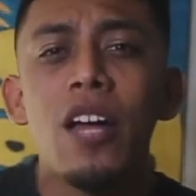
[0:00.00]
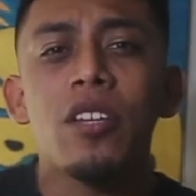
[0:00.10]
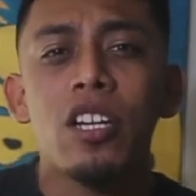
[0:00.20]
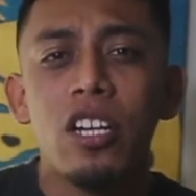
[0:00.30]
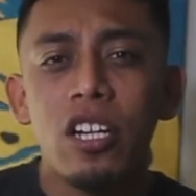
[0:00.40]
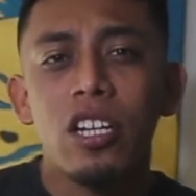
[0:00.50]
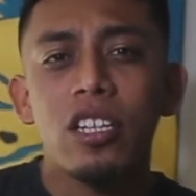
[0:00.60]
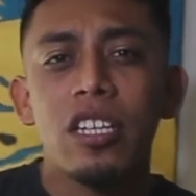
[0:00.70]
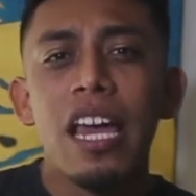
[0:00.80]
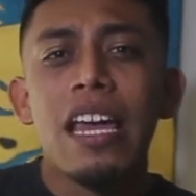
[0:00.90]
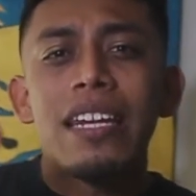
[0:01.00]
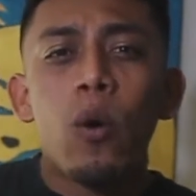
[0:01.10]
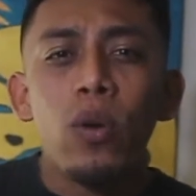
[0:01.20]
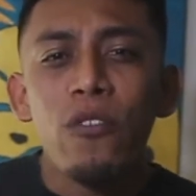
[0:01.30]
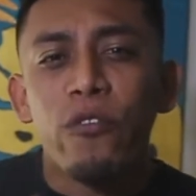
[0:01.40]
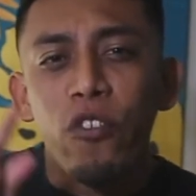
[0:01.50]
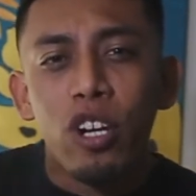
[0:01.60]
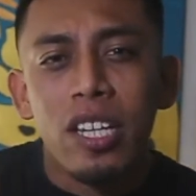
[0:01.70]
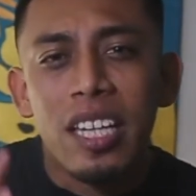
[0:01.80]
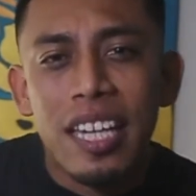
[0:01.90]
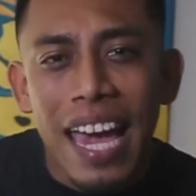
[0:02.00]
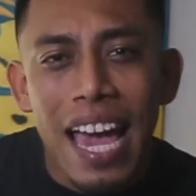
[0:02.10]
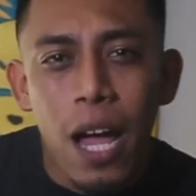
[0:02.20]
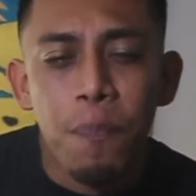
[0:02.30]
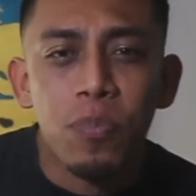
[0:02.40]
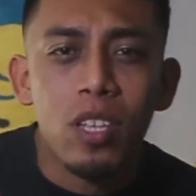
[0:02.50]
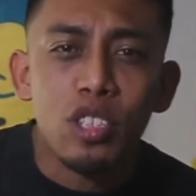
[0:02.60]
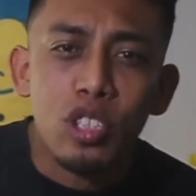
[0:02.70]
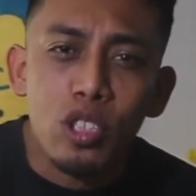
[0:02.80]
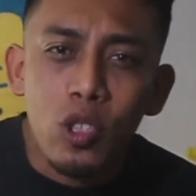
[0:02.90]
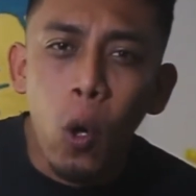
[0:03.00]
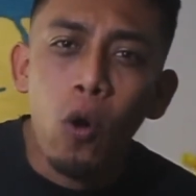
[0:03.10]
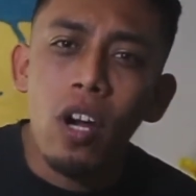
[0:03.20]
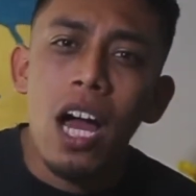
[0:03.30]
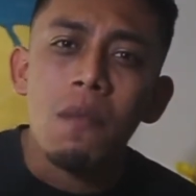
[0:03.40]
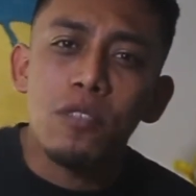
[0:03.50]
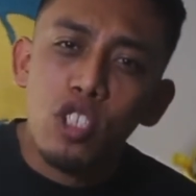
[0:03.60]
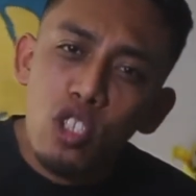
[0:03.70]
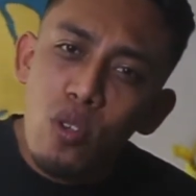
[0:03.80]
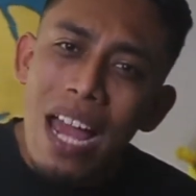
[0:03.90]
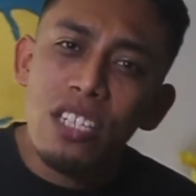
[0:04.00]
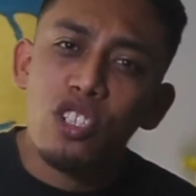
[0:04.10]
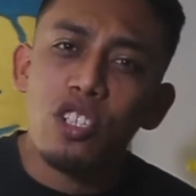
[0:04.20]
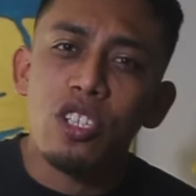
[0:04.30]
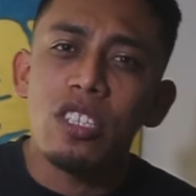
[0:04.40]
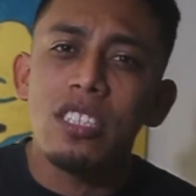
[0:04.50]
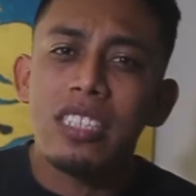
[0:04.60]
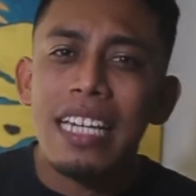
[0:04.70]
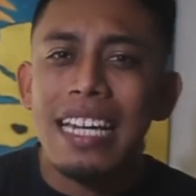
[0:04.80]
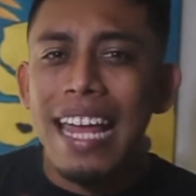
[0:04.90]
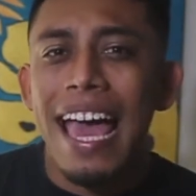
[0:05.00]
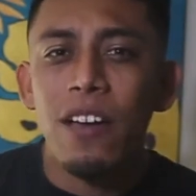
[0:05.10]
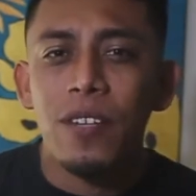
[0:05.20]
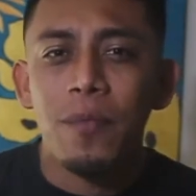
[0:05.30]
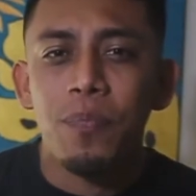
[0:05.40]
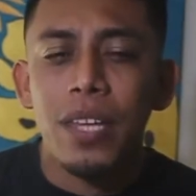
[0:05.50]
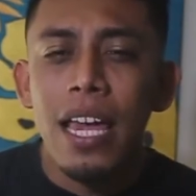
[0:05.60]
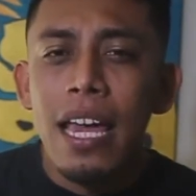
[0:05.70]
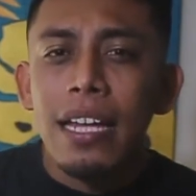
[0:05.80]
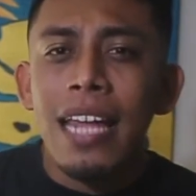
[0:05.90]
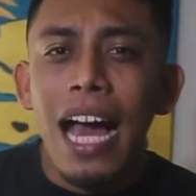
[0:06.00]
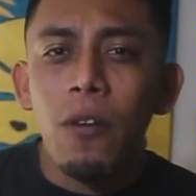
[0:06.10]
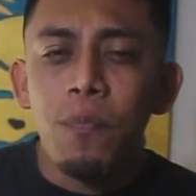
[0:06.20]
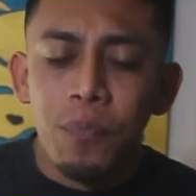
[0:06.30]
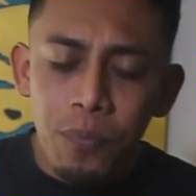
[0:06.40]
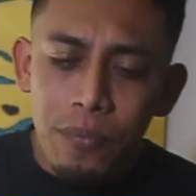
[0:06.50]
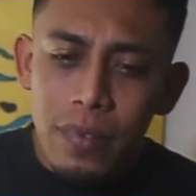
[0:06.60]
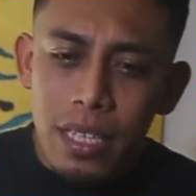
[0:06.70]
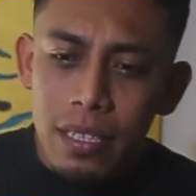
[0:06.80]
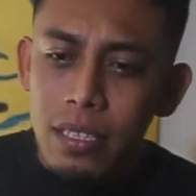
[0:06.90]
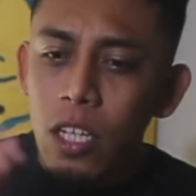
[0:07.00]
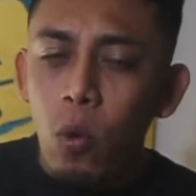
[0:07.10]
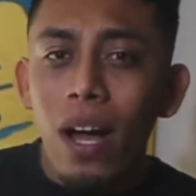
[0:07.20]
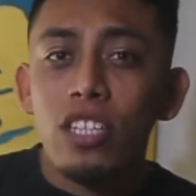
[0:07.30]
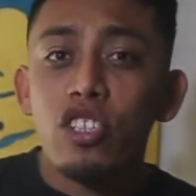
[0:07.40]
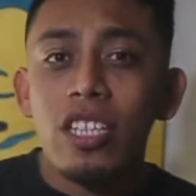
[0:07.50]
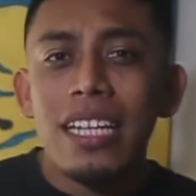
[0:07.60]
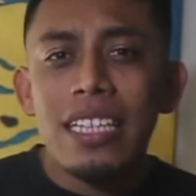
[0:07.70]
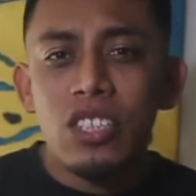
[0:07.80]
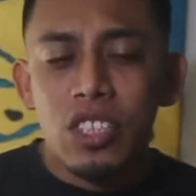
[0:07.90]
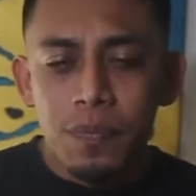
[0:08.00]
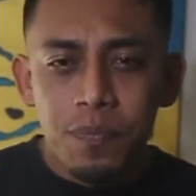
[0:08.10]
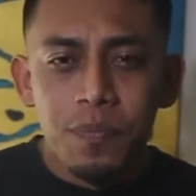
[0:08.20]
on earth that we forget to store up treasures in heaven. Now, the question is,